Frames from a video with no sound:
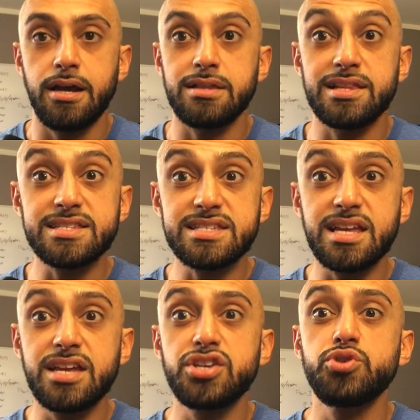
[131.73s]
Let's
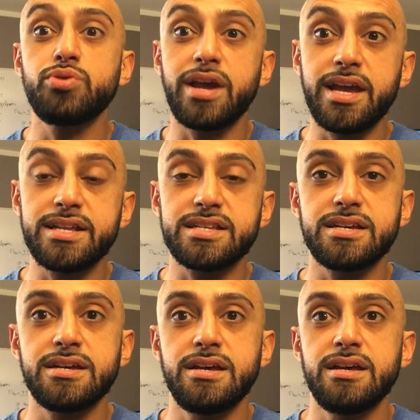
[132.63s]
say
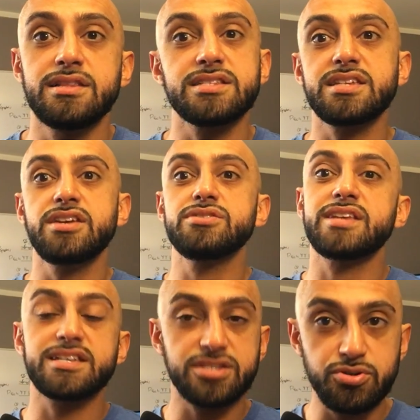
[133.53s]
it
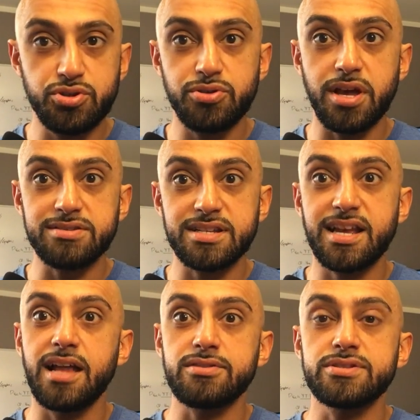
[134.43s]
takes you 2,000
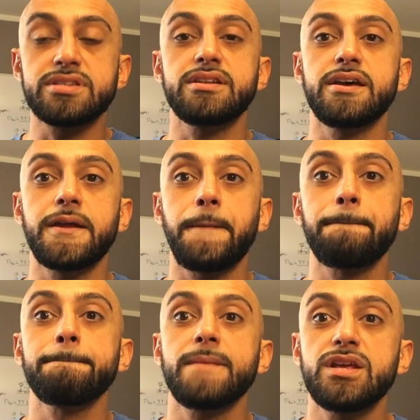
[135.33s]
calories a day
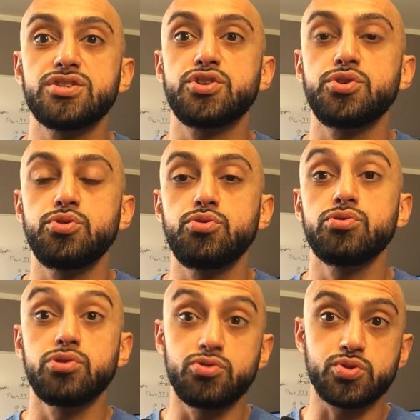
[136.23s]
to
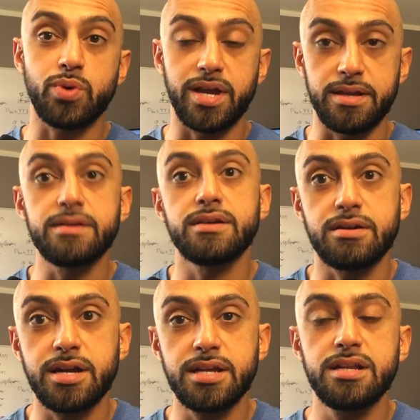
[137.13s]
lose weight,
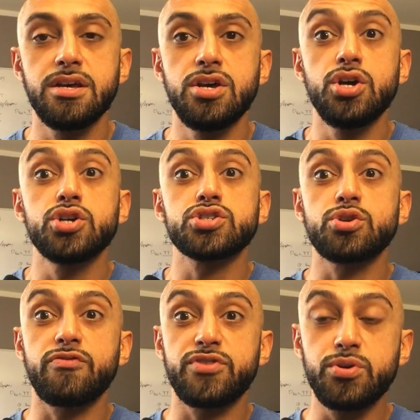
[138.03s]
all right?
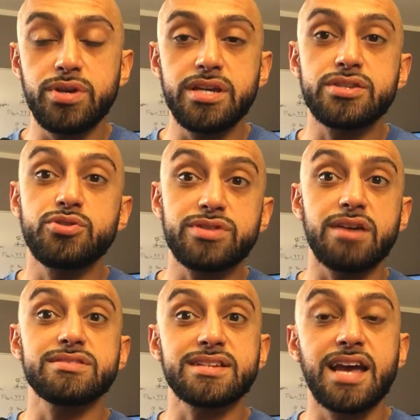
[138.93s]
So if you eat
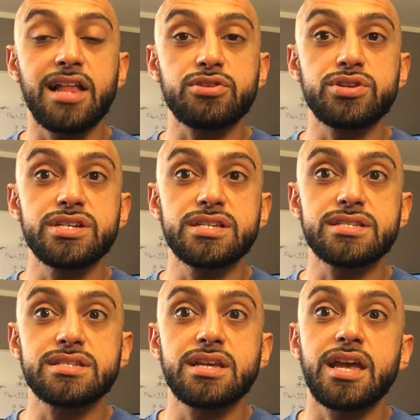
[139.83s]
2,000
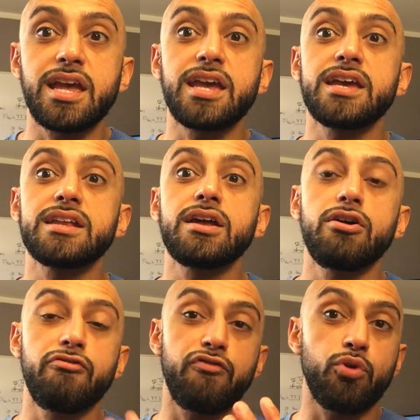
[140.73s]
calories in
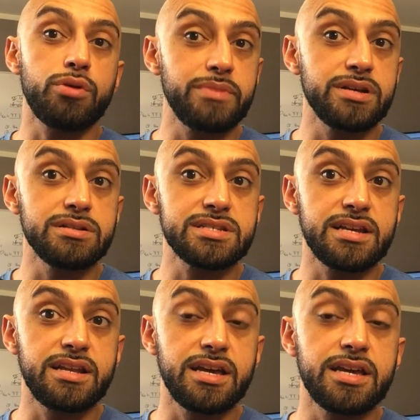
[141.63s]
4 meals a
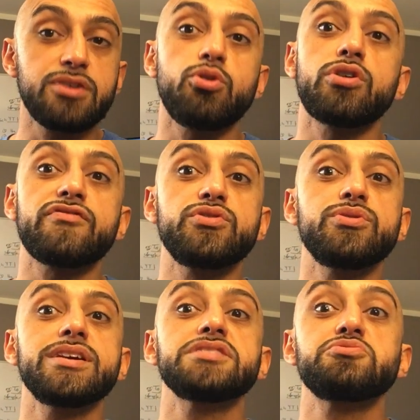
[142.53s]
day, or if you
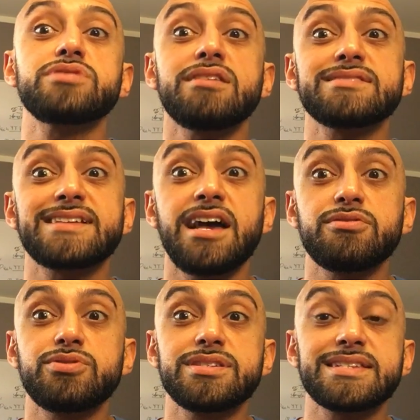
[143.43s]
eat 2,000
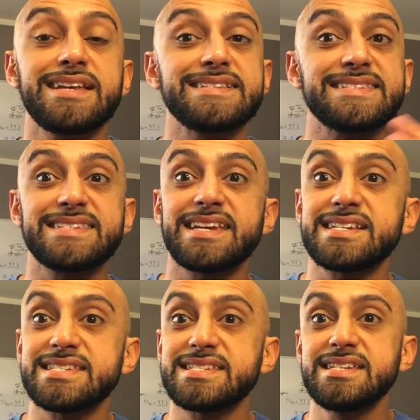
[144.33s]
calories in
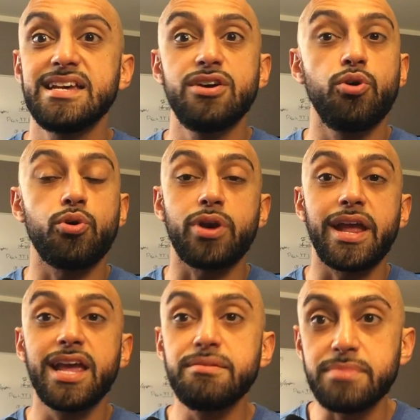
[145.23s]
6 or
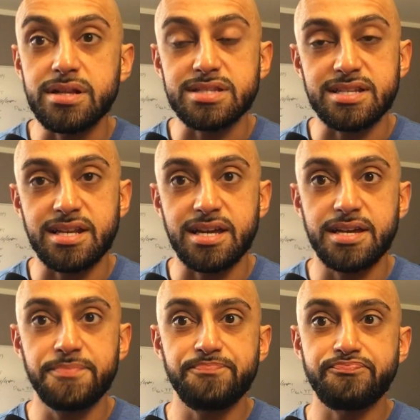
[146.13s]
8 meals a
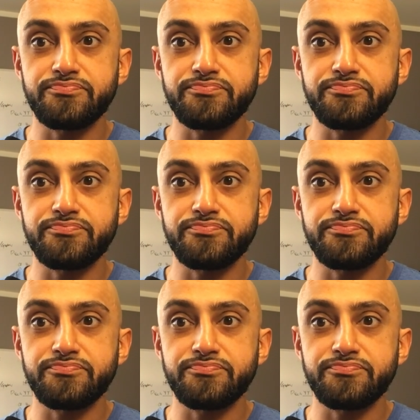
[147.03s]
day,